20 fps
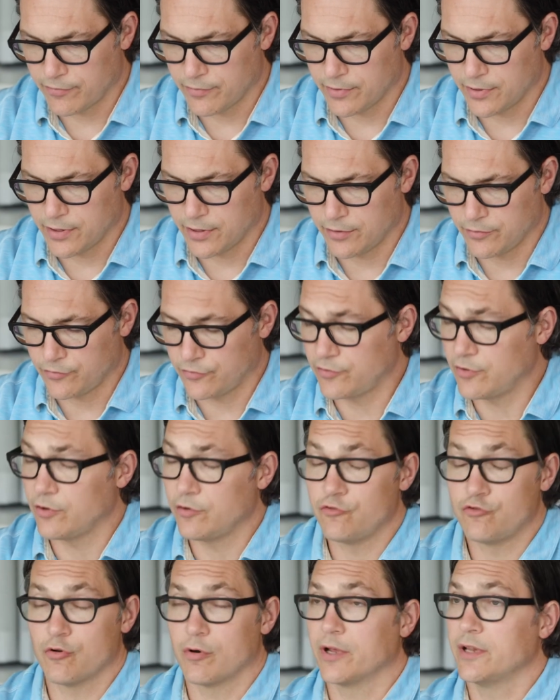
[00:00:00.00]
is to
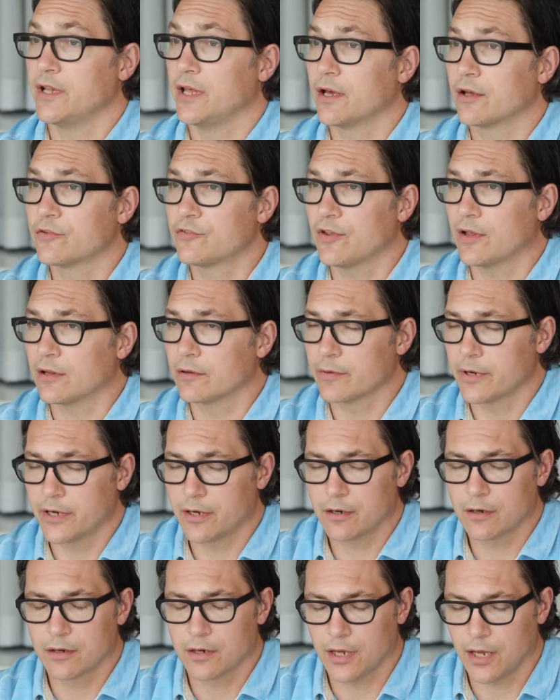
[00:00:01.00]
join the
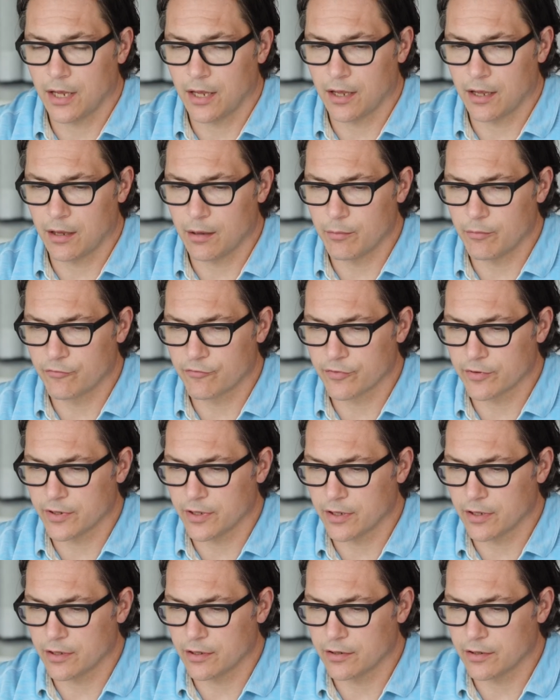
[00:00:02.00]
accelerator for
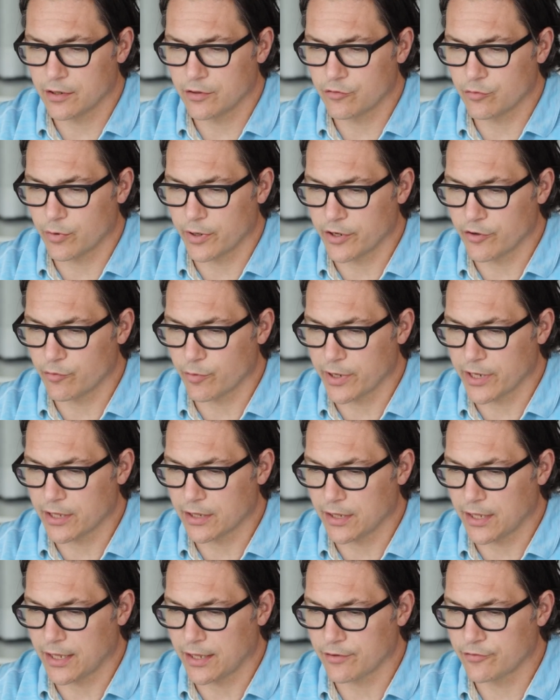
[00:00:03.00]
the 2020
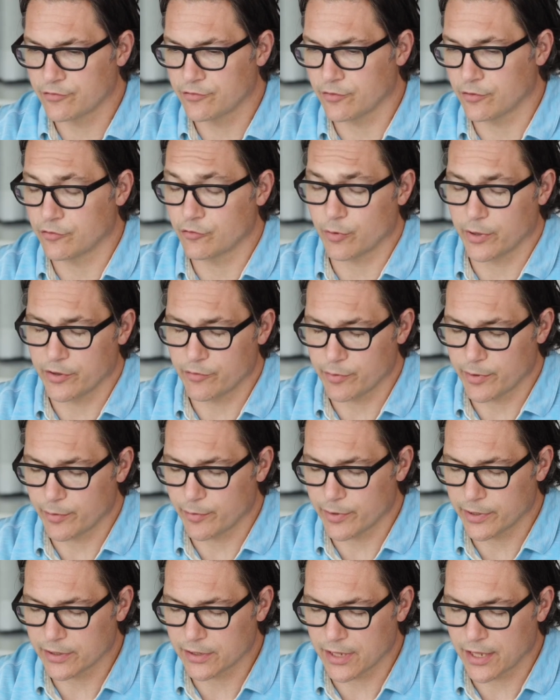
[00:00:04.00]
class, or
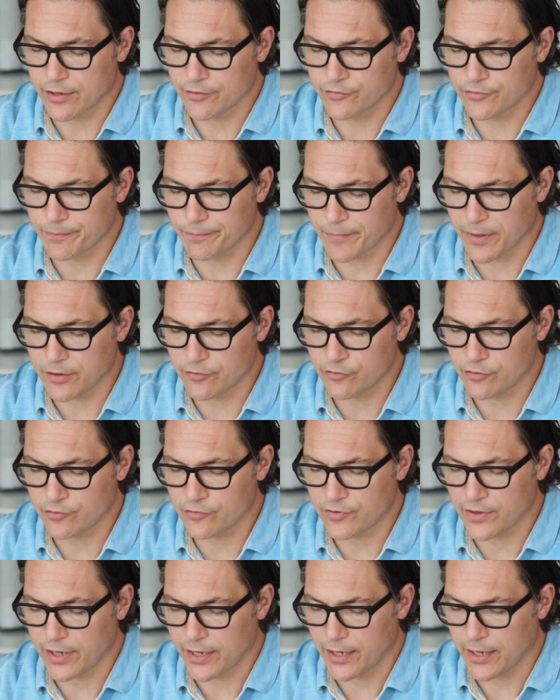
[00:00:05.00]
2021 class, I should
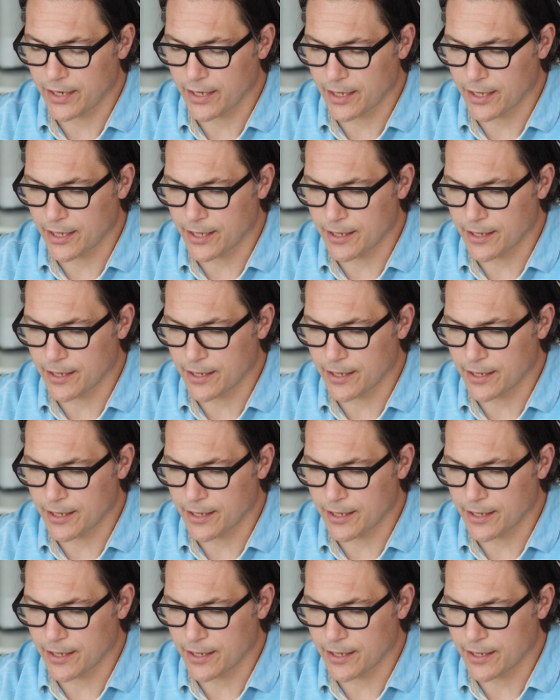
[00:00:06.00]
say,